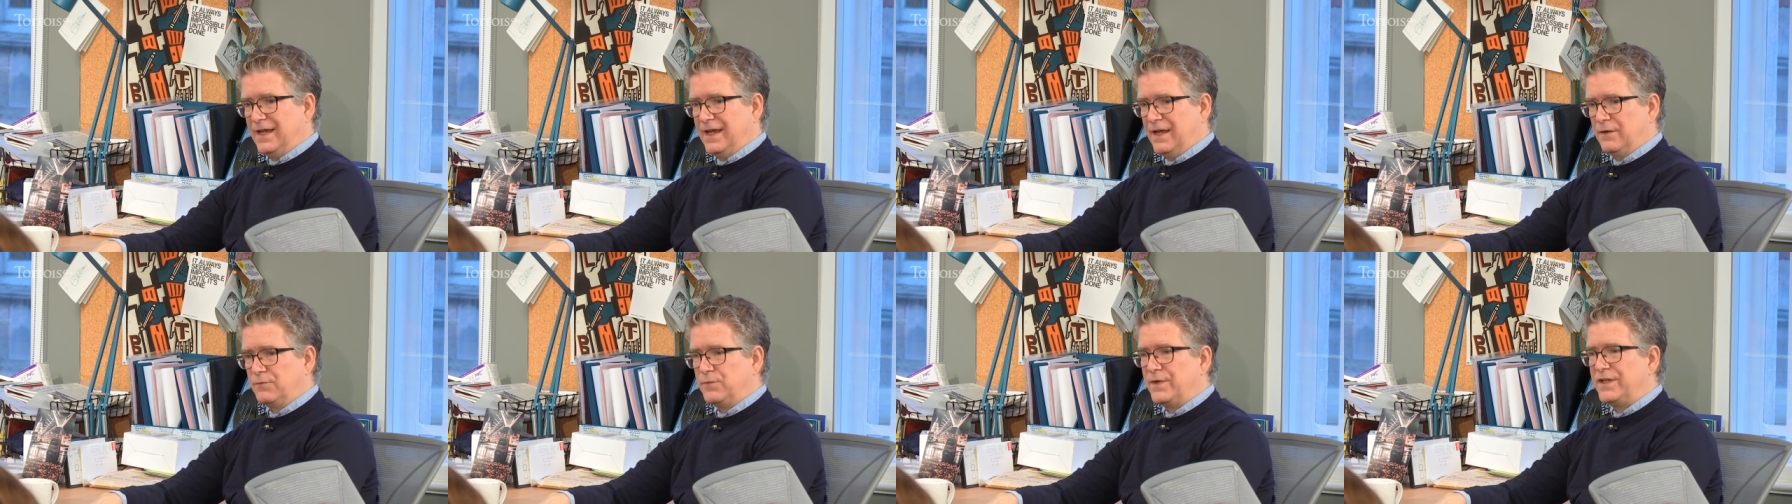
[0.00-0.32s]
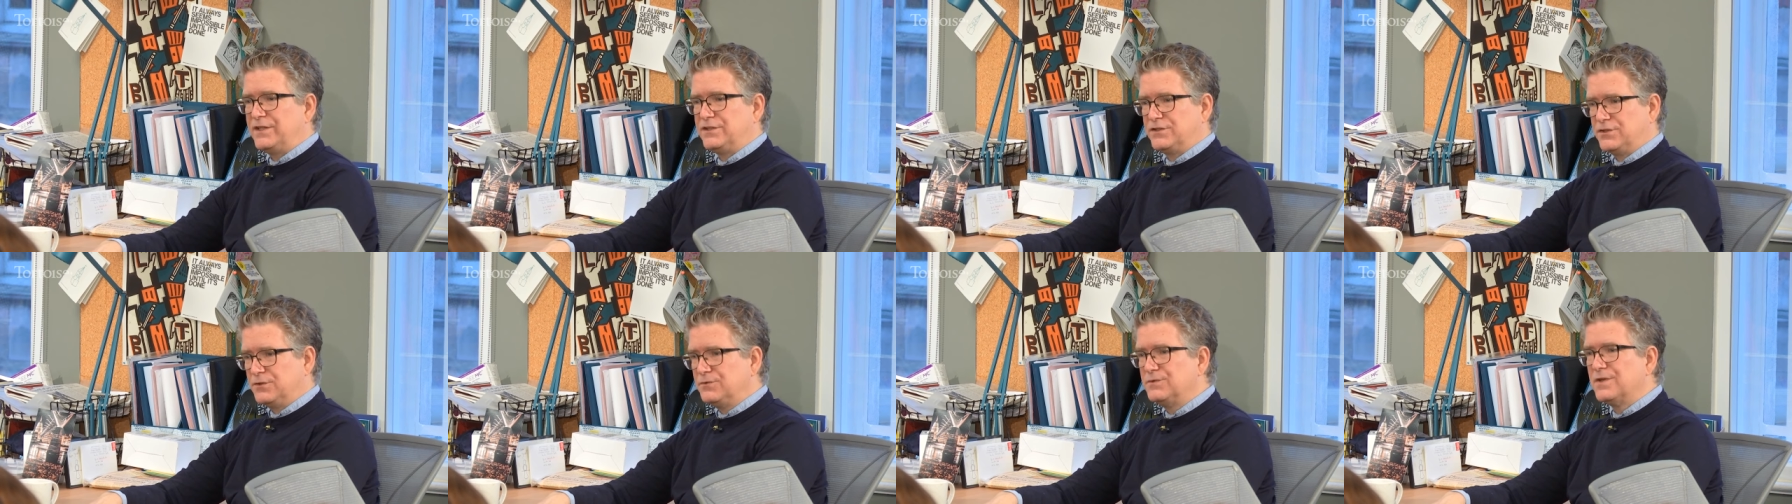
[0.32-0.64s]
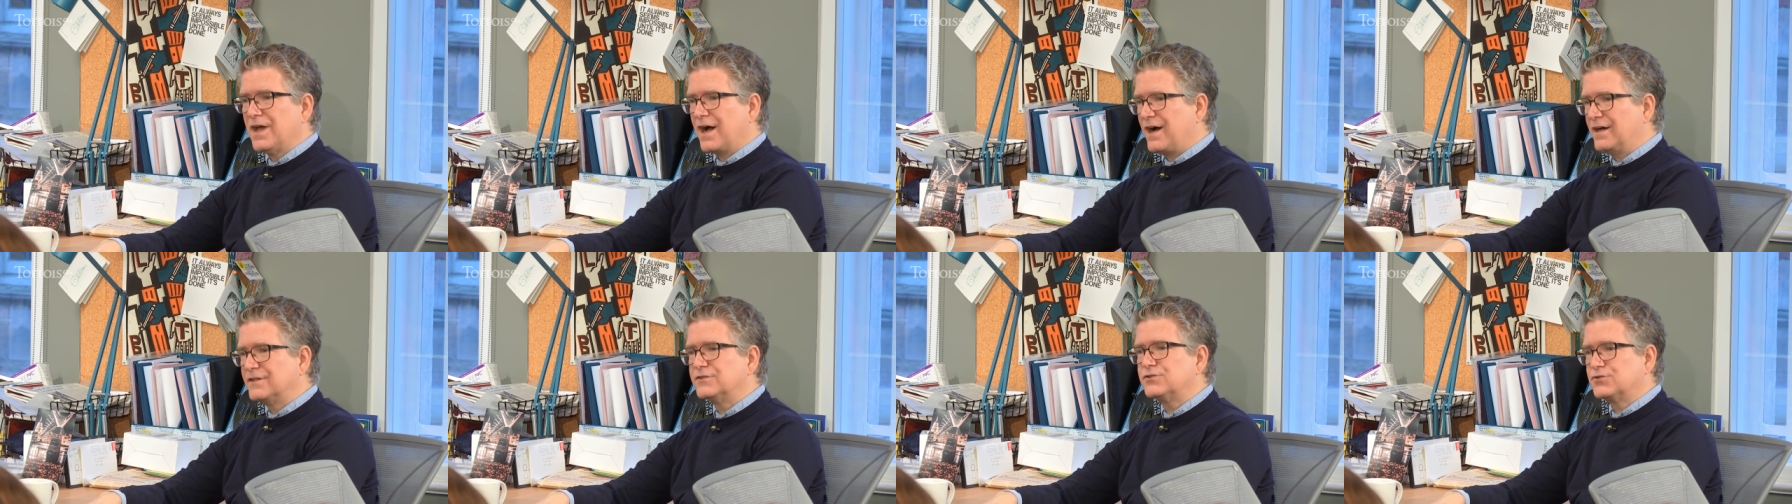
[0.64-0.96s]
And we do
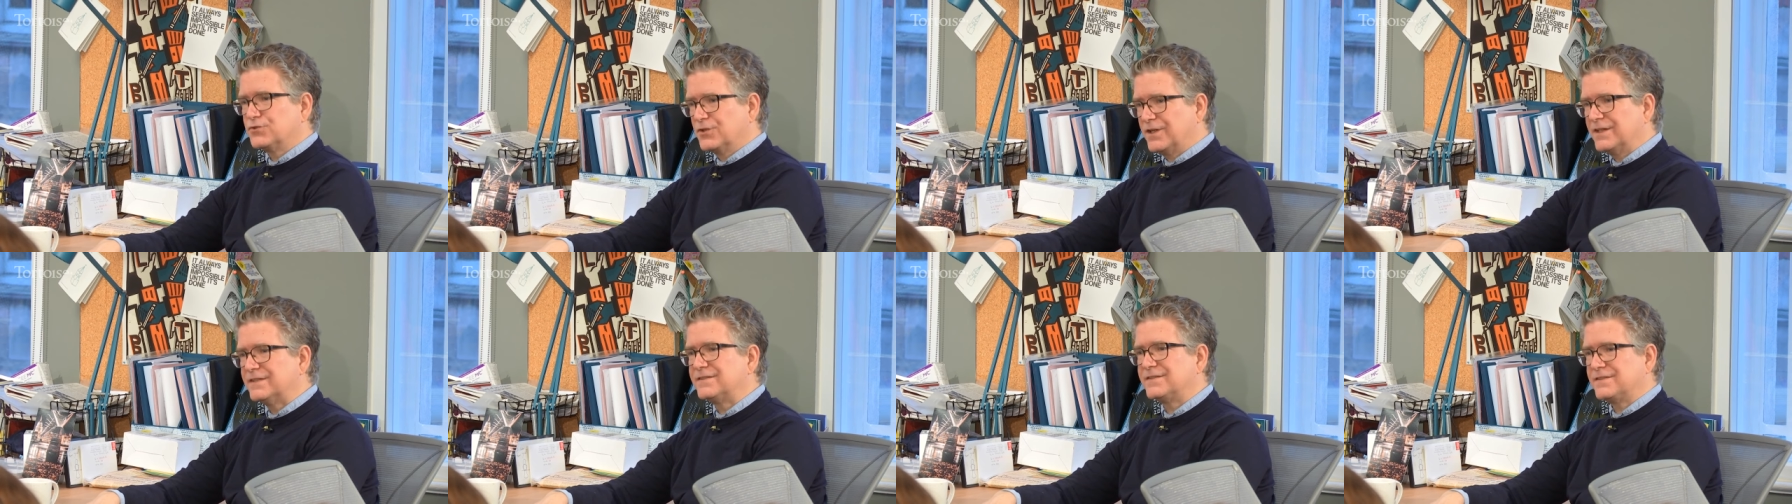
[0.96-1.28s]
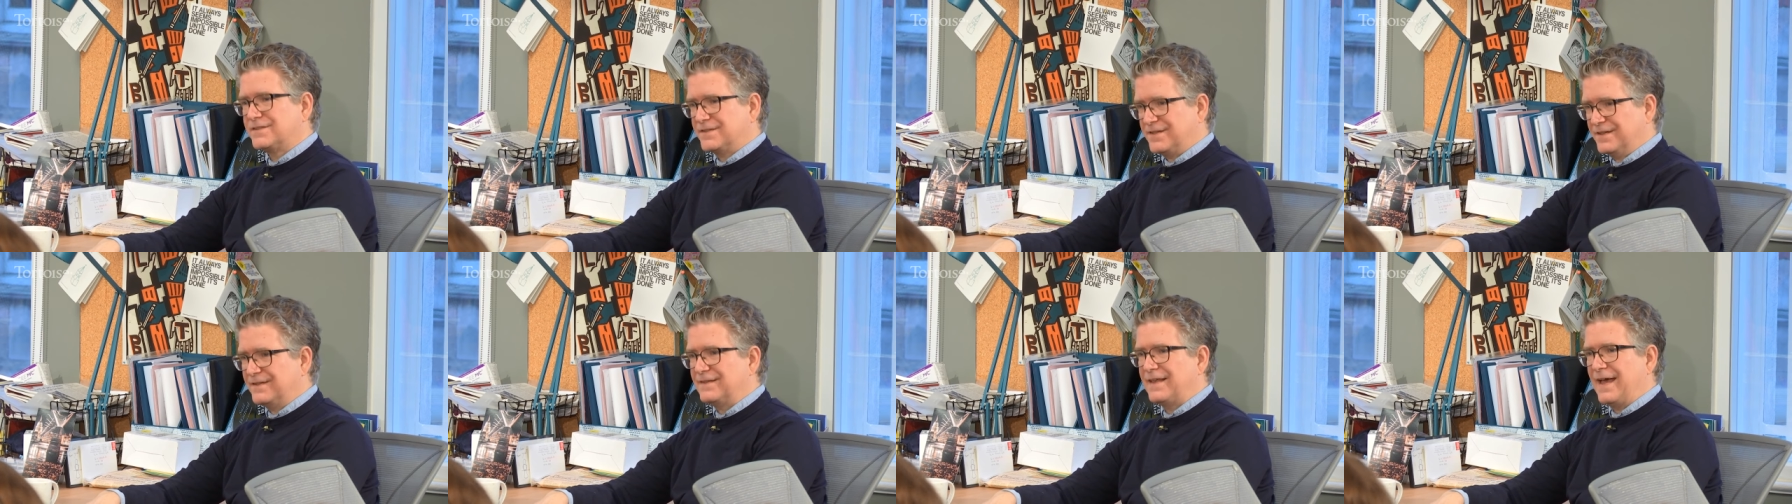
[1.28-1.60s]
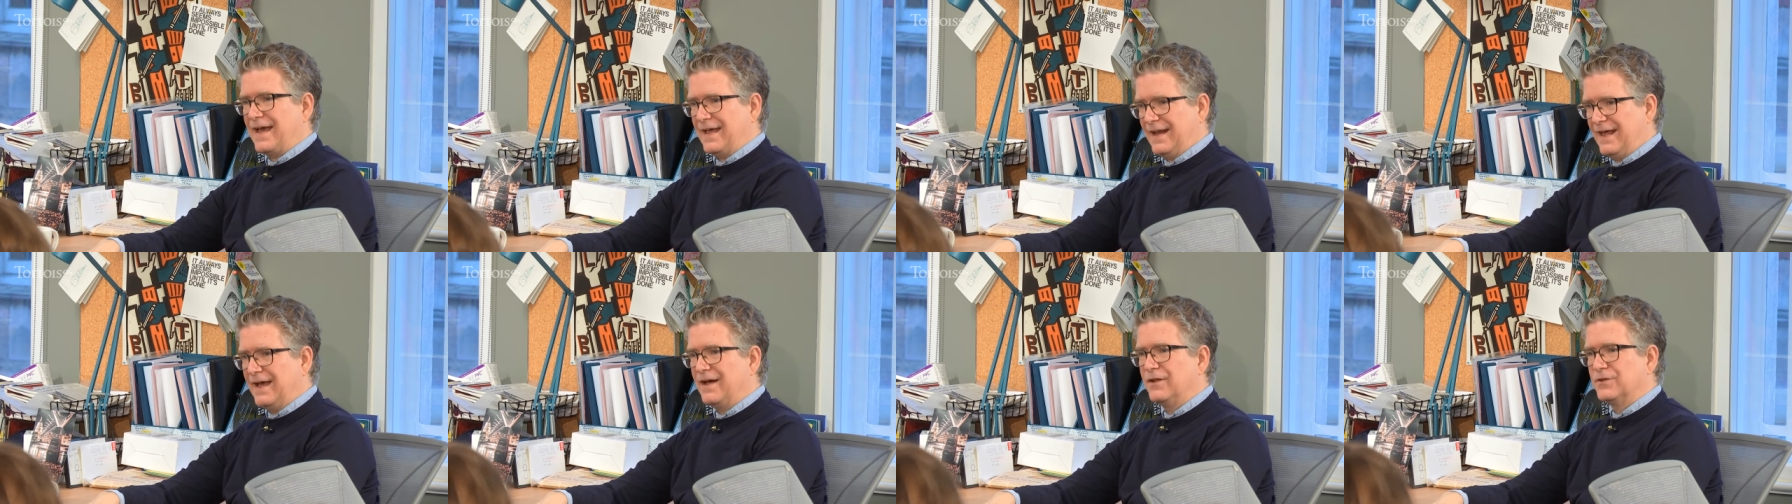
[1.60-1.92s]
not trust
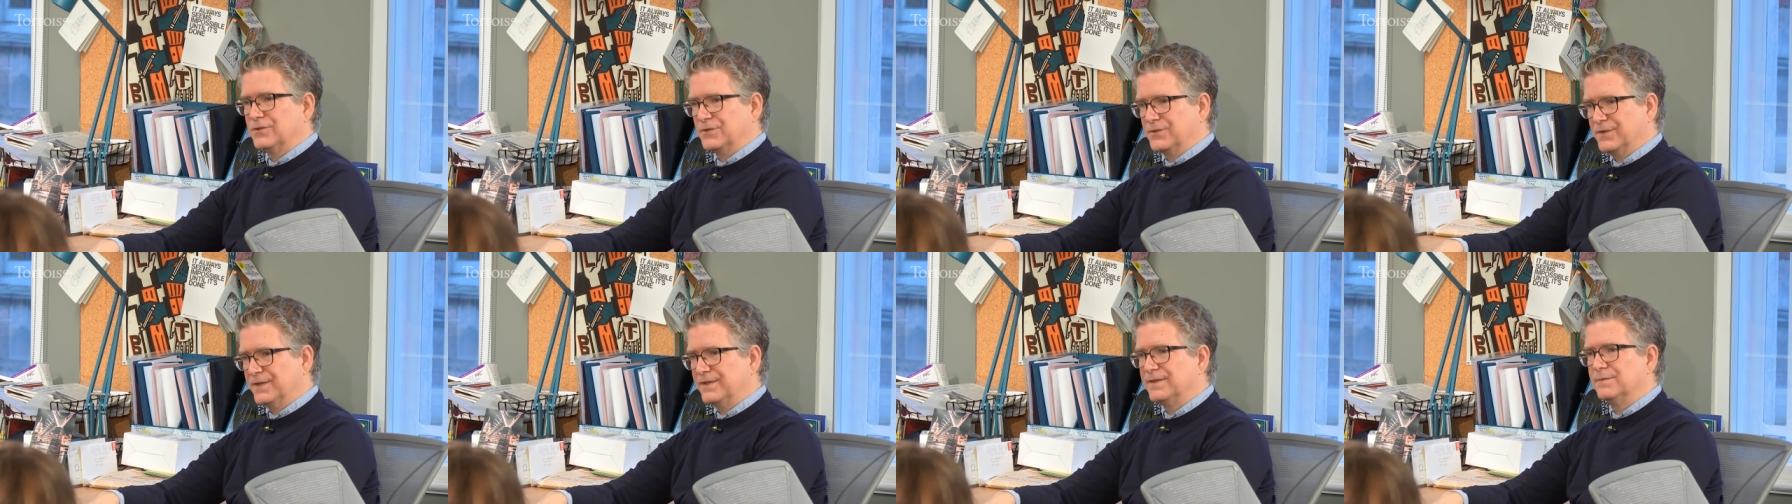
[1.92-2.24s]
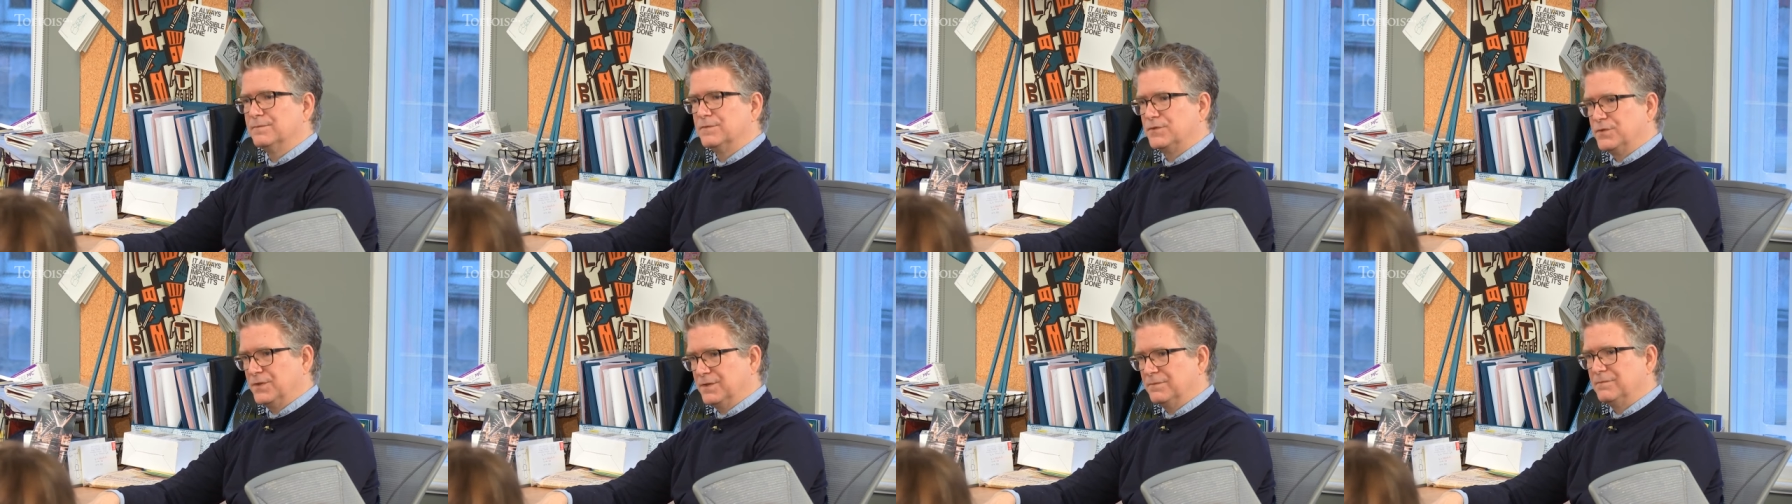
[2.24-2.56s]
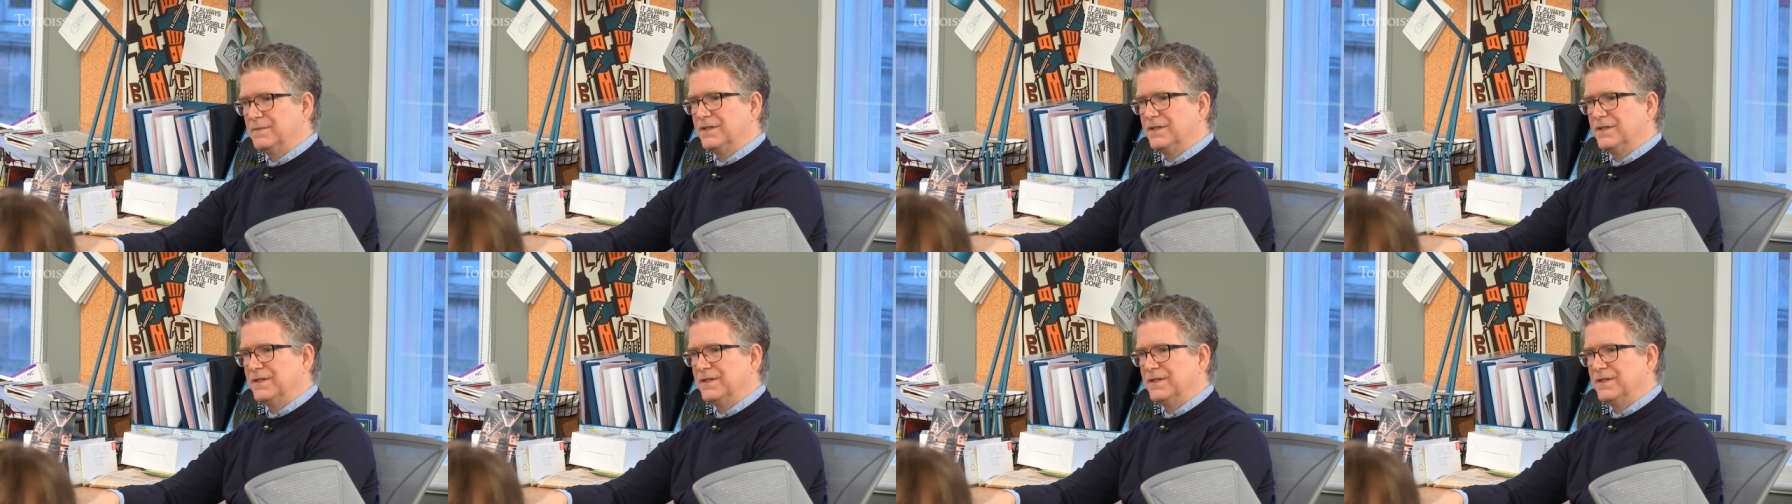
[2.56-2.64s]
that algorithm to